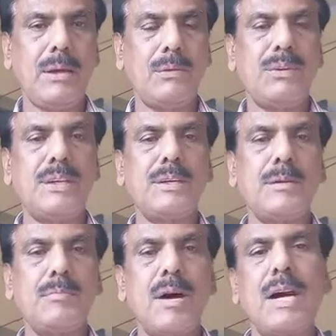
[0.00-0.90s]
which has a
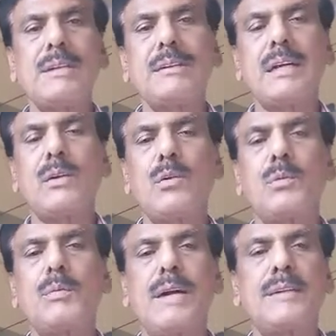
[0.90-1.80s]
mass and
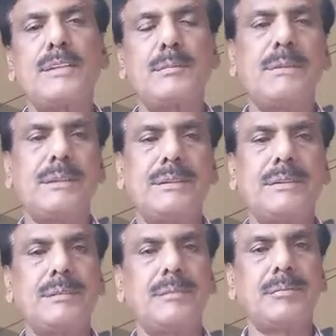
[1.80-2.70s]
occupies
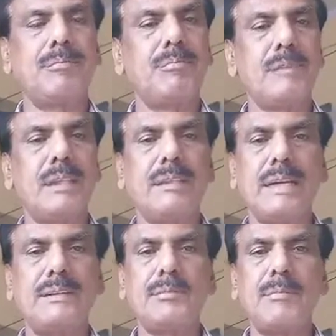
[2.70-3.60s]
space.
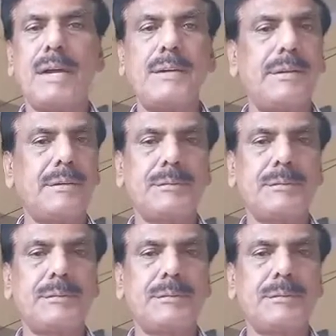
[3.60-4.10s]
That is matter.